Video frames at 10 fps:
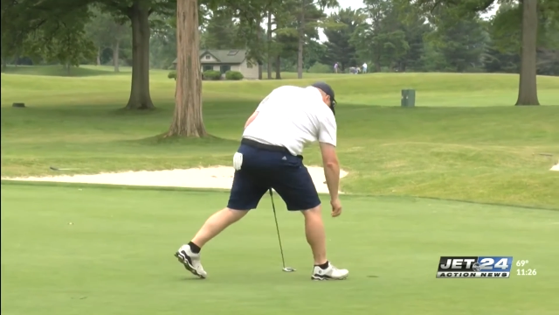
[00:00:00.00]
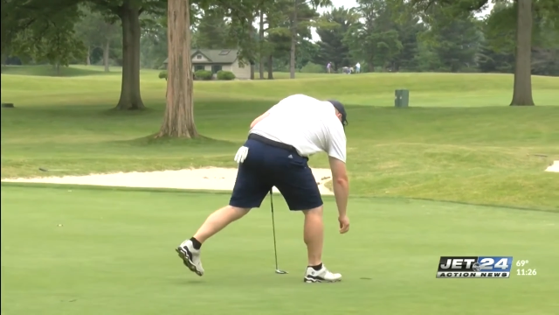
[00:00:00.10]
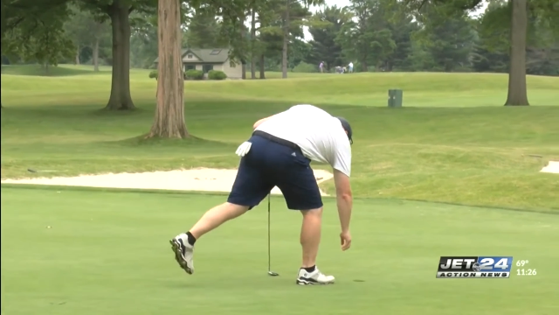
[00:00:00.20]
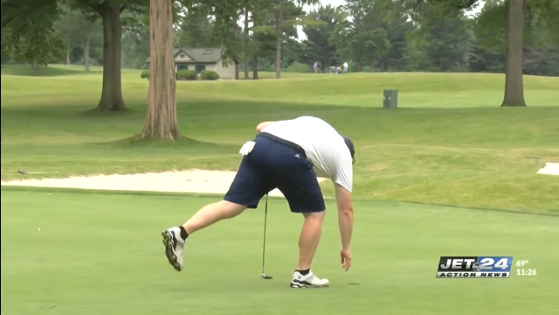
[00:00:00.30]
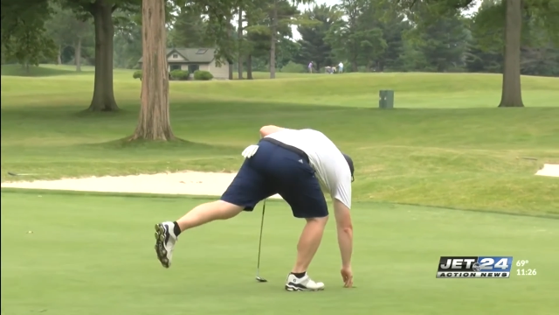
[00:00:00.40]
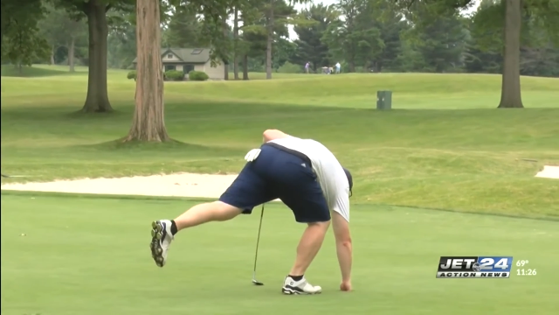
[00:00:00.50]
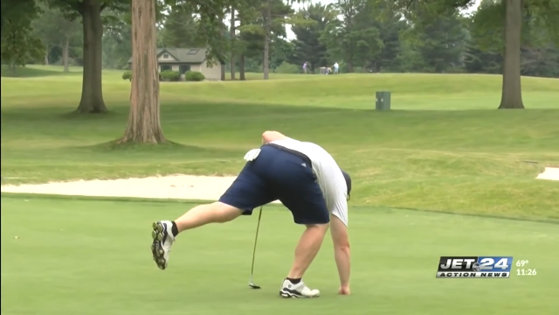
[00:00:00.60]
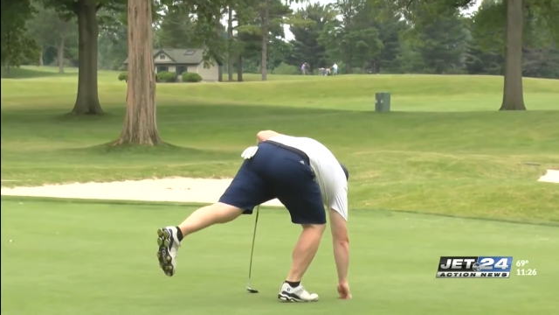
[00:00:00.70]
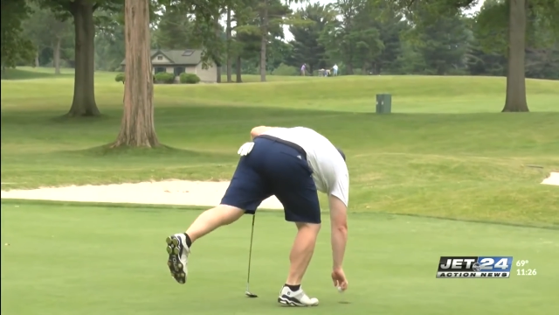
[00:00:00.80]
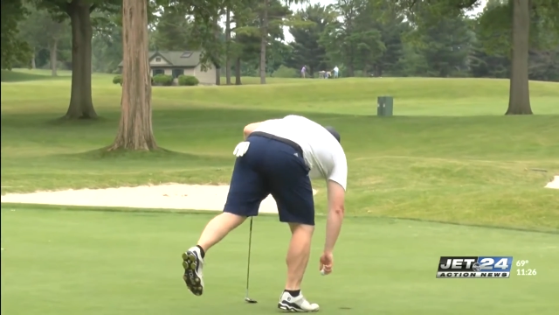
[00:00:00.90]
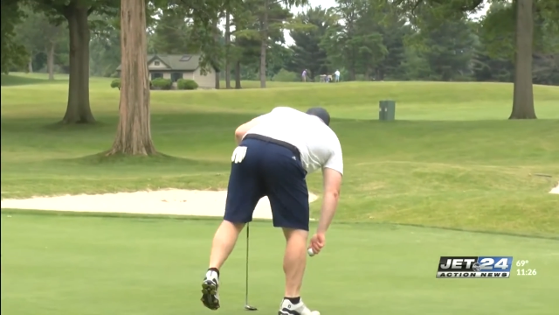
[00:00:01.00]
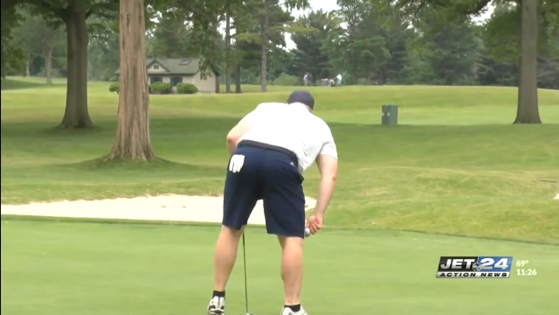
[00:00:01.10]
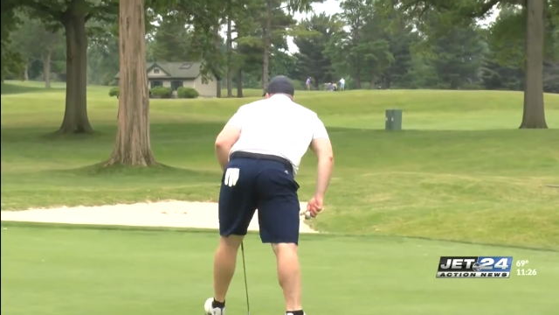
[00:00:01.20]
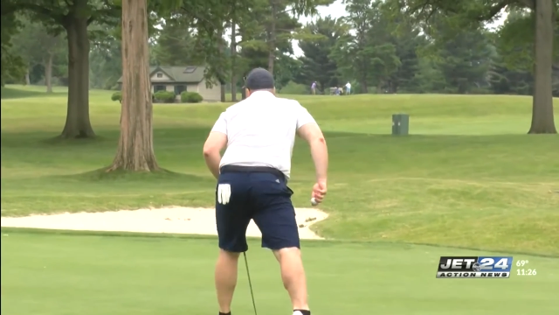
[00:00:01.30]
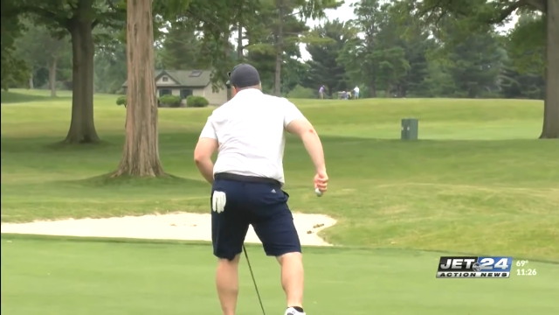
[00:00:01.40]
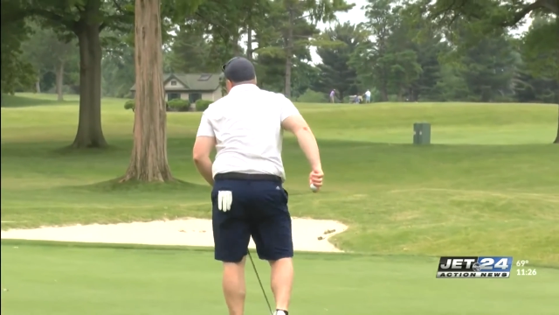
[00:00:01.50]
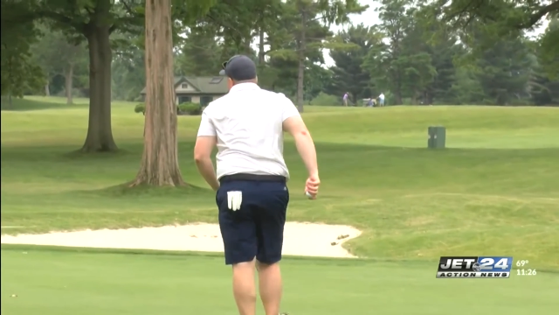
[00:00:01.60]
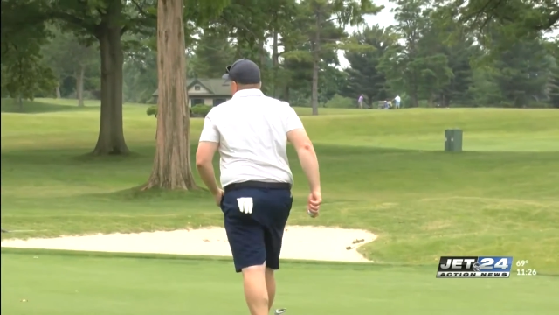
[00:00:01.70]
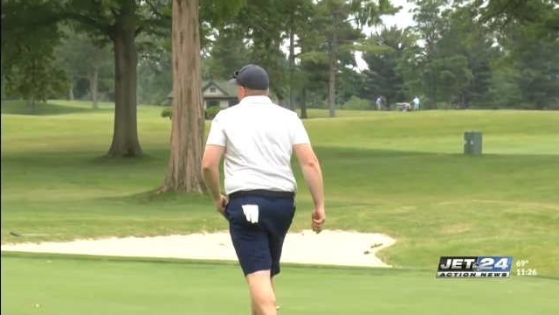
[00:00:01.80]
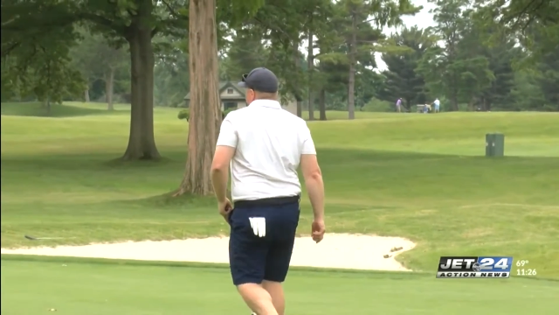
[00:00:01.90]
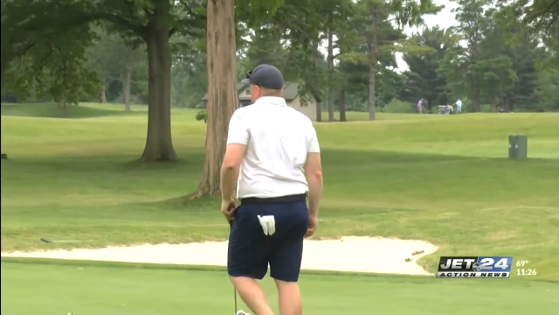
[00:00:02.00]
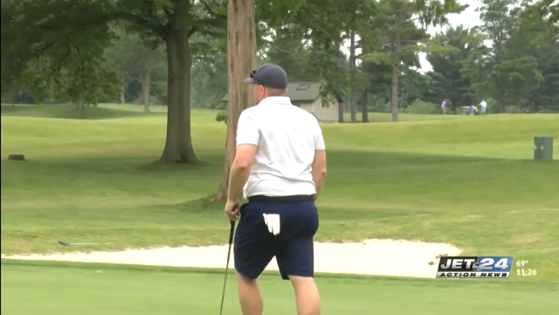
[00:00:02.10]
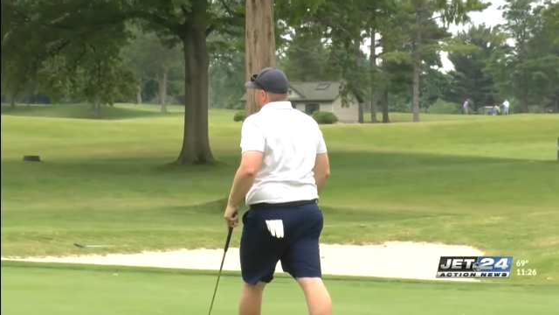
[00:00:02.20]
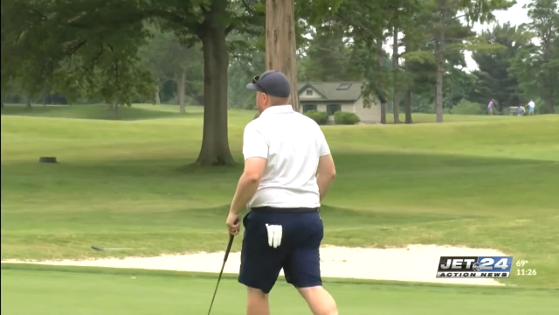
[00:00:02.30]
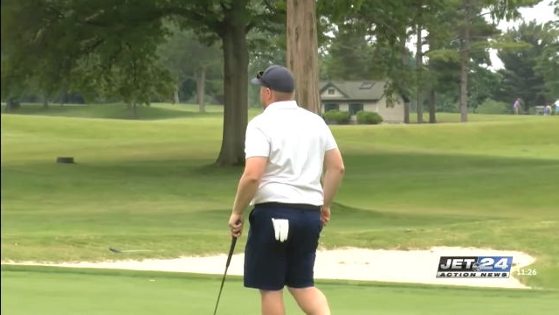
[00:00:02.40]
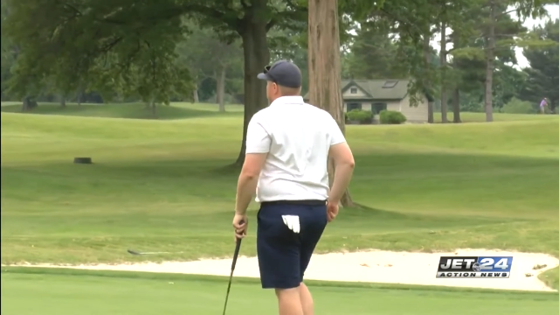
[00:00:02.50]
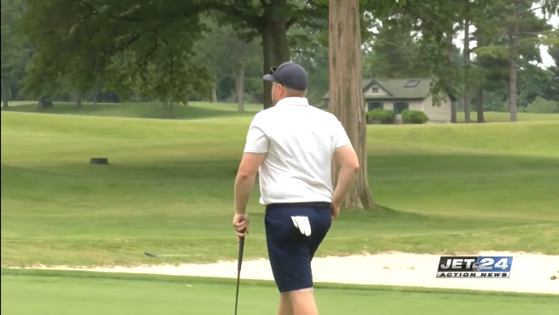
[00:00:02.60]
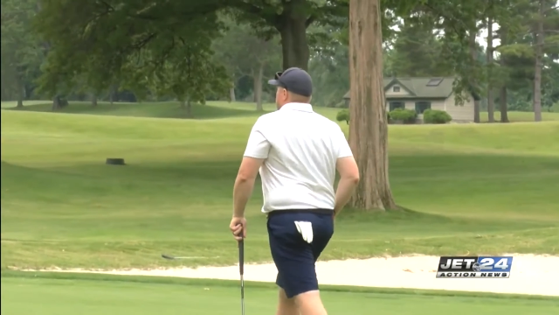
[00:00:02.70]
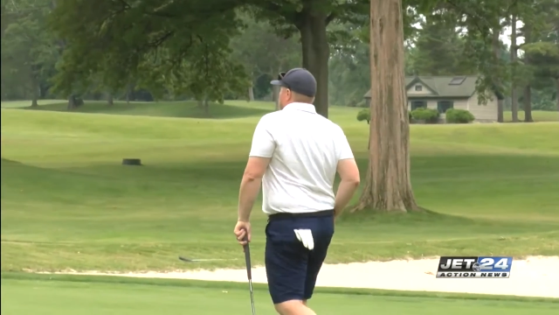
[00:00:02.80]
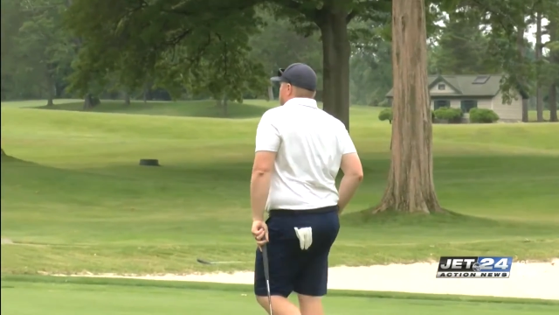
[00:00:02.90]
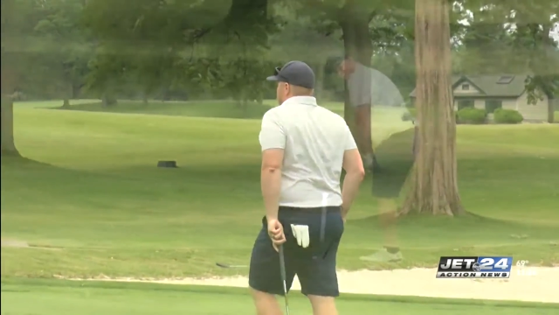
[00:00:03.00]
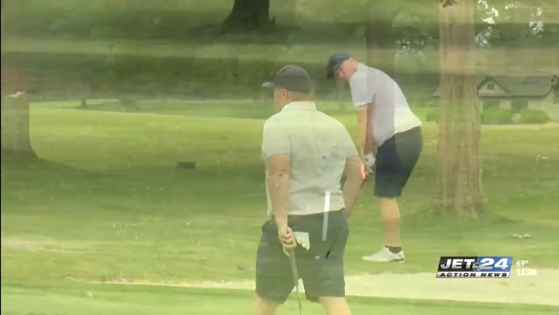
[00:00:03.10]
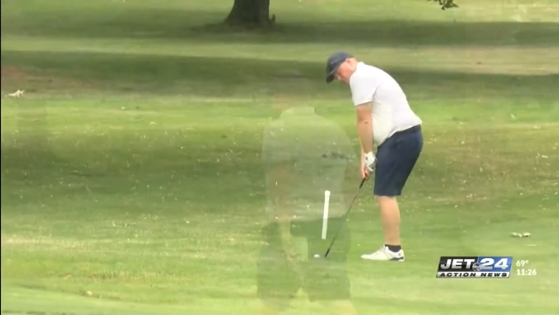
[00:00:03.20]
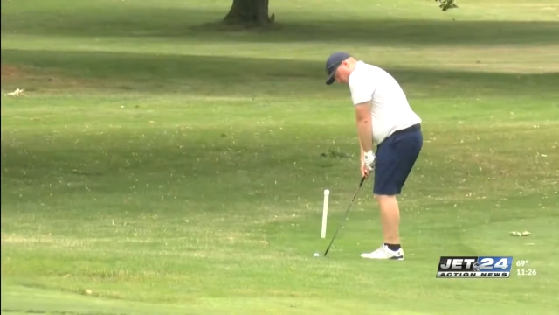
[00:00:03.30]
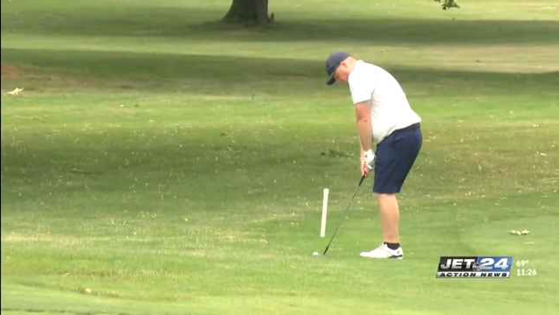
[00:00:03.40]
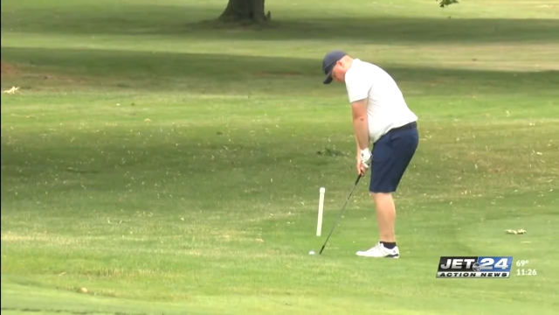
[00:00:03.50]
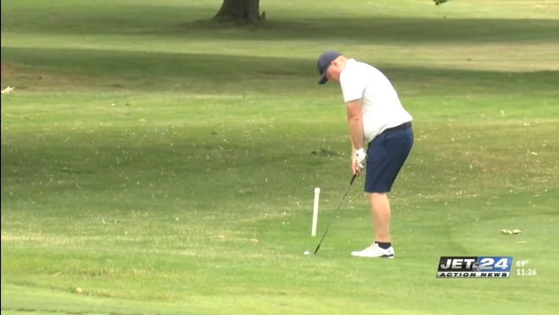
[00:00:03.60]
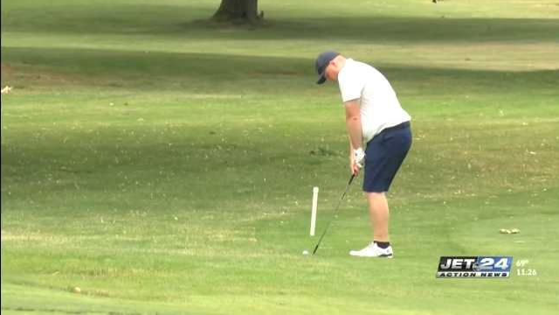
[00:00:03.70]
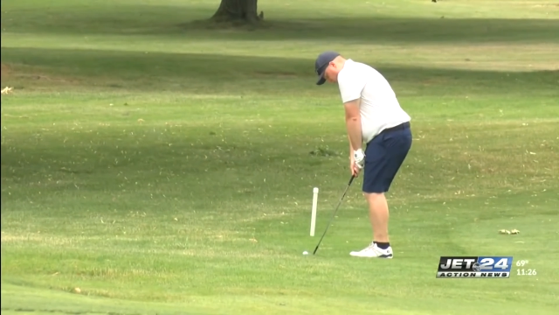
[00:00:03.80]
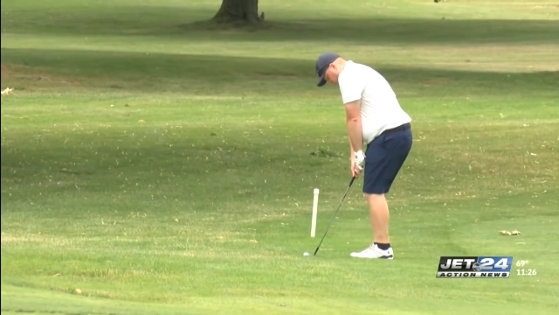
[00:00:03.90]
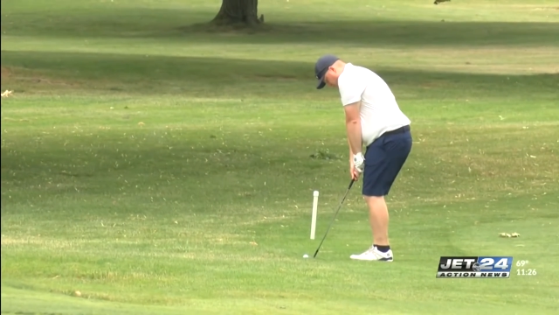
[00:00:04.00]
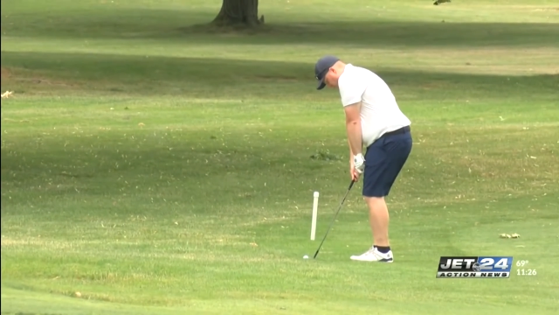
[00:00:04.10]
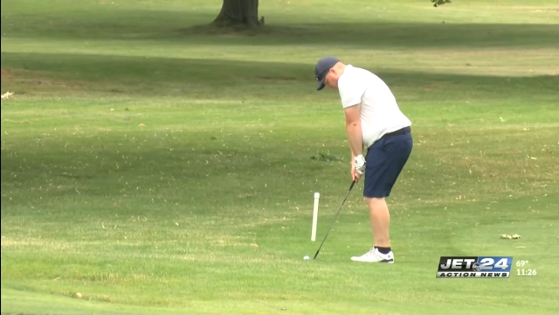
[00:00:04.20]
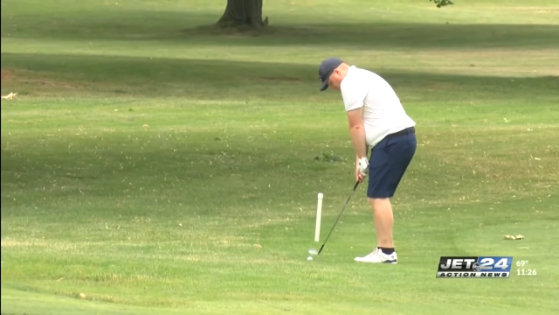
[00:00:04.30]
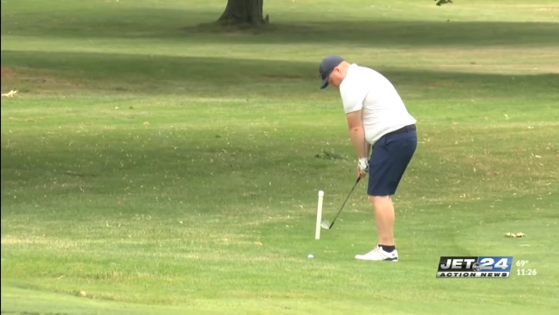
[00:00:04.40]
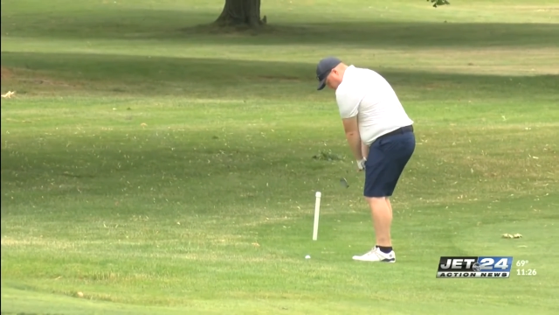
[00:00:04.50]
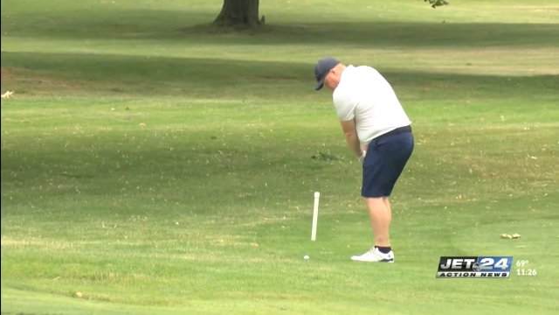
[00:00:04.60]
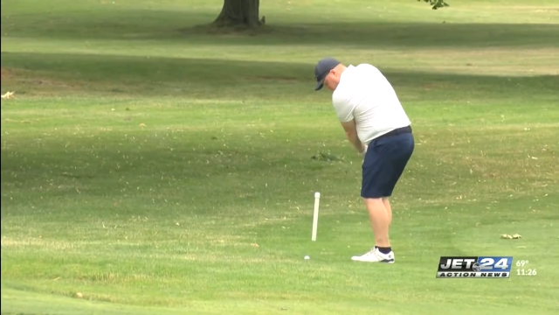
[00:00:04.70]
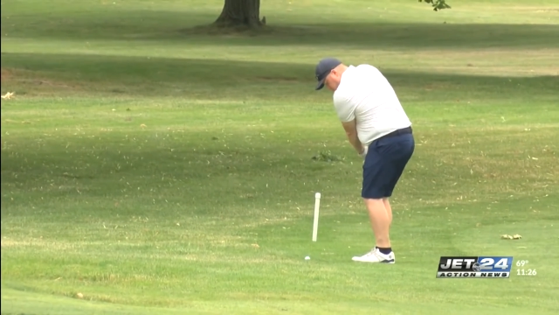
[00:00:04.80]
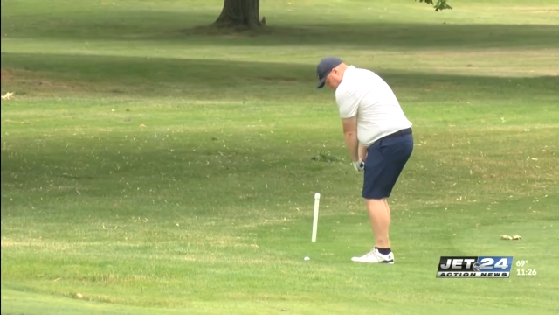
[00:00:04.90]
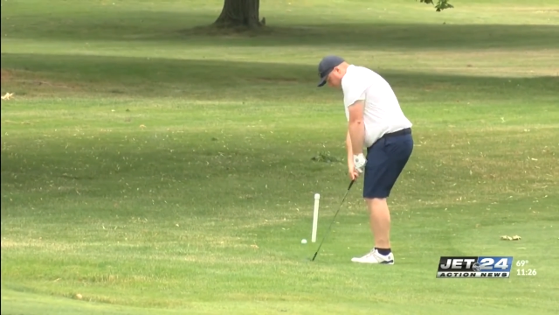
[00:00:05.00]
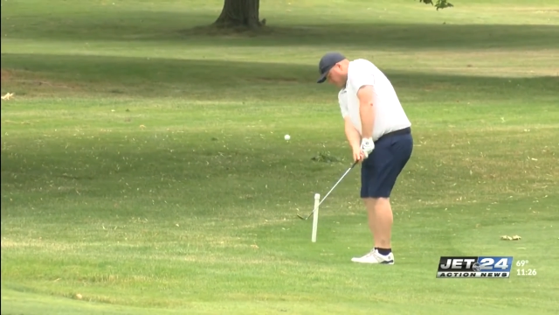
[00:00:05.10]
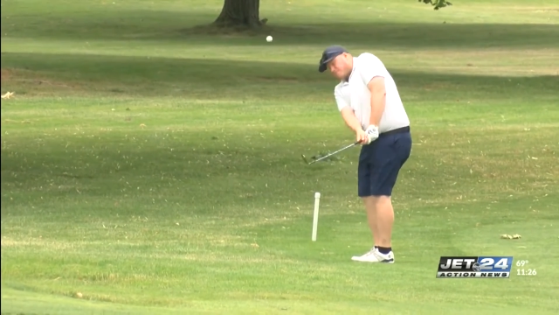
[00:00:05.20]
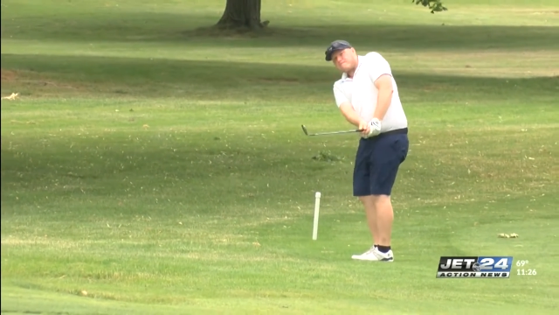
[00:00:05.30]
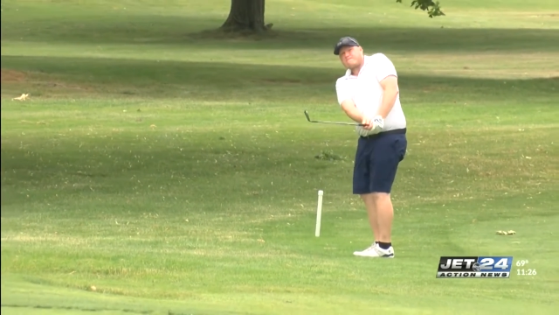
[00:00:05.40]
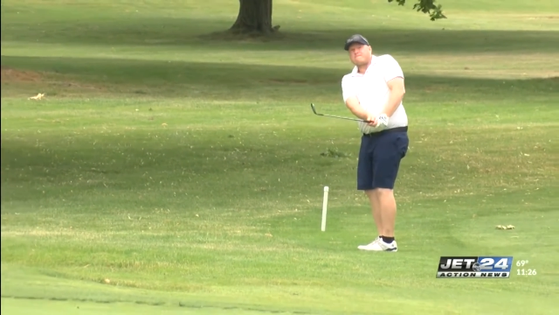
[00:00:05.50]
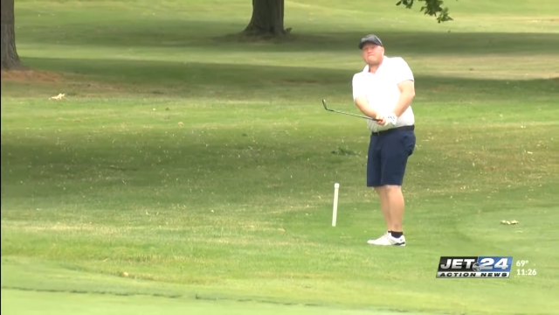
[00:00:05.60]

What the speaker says: [unreadable: no face in view]